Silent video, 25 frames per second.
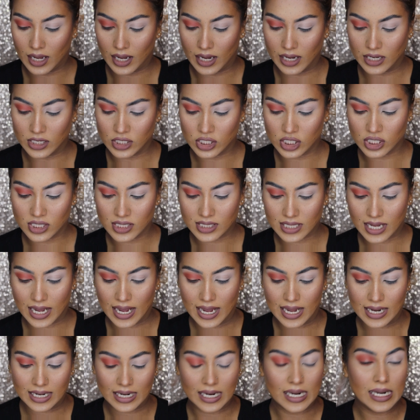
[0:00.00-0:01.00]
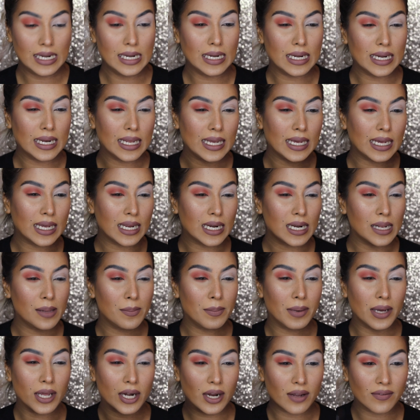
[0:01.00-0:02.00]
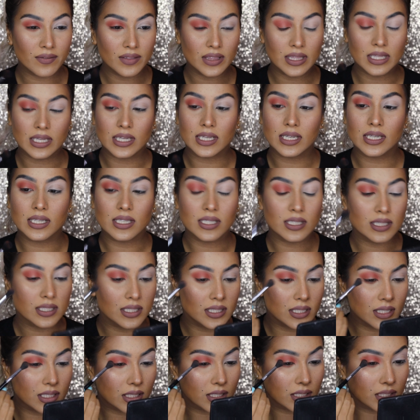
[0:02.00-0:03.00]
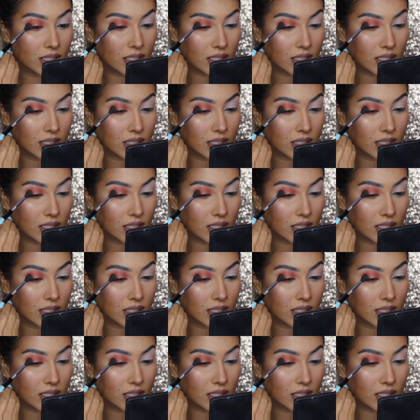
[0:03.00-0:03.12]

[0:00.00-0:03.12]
and just add a little bit of this